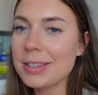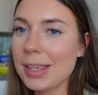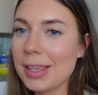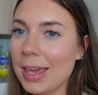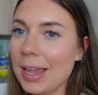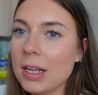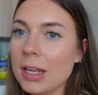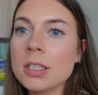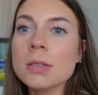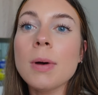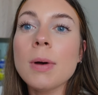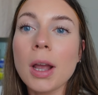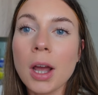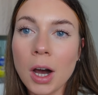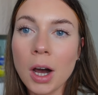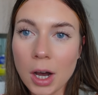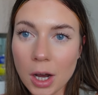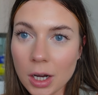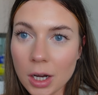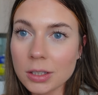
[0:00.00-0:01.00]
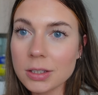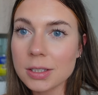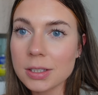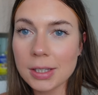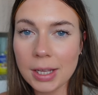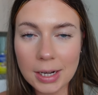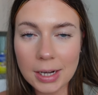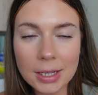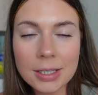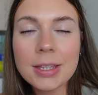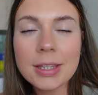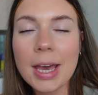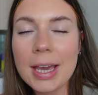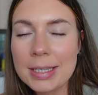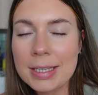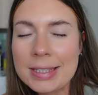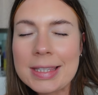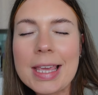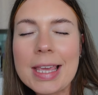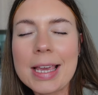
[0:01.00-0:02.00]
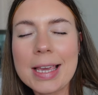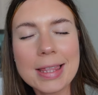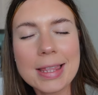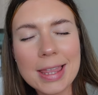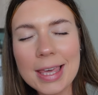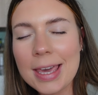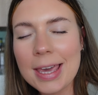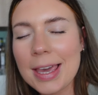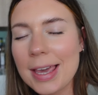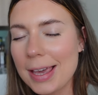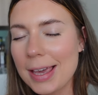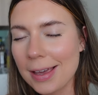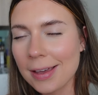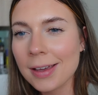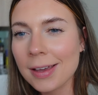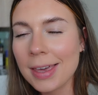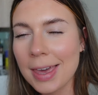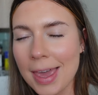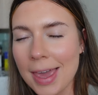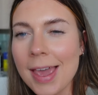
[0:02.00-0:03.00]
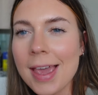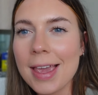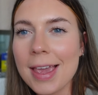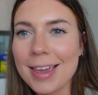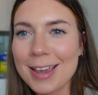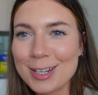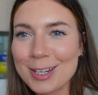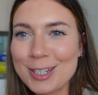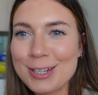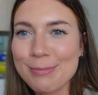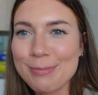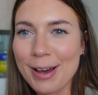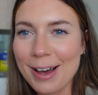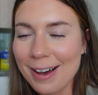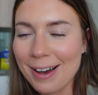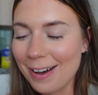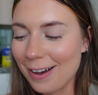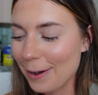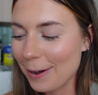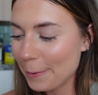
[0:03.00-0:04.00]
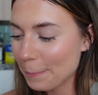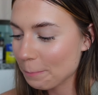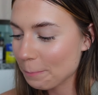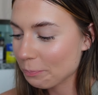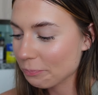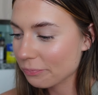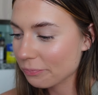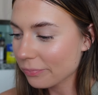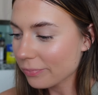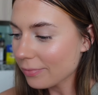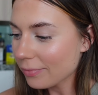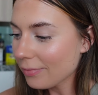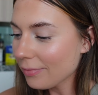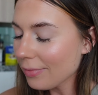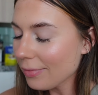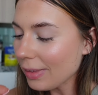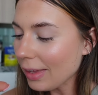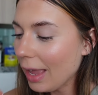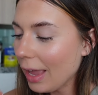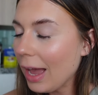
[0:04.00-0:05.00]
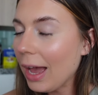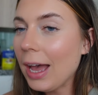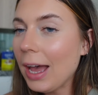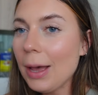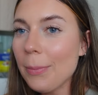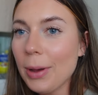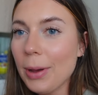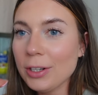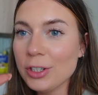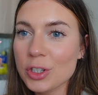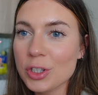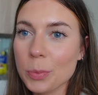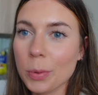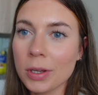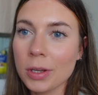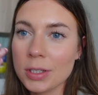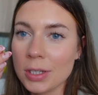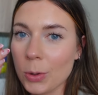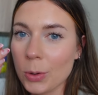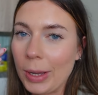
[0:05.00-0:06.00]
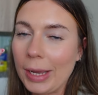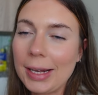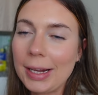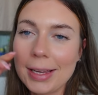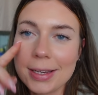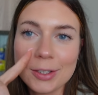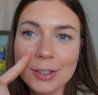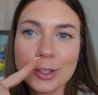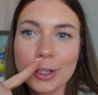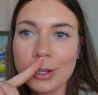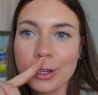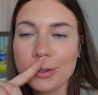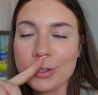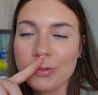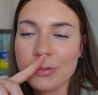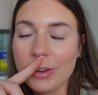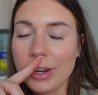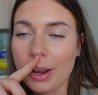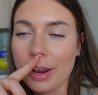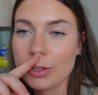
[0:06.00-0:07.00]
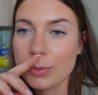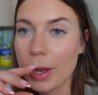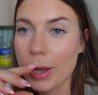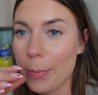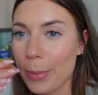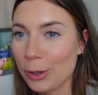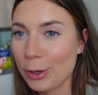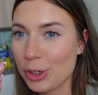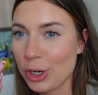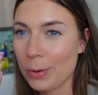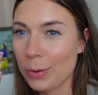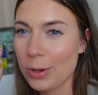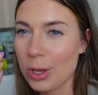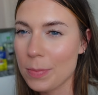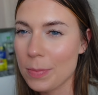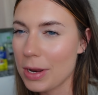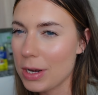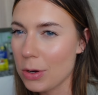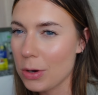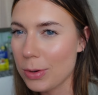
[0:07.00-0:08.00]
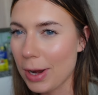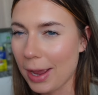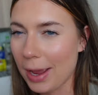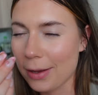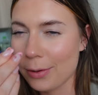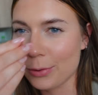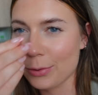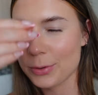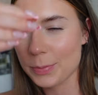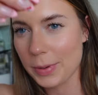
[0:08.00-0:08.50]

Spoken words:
the key to my heart. That is the key to my heart. I just wanted to quickly interlude this video as well by showing you my new nails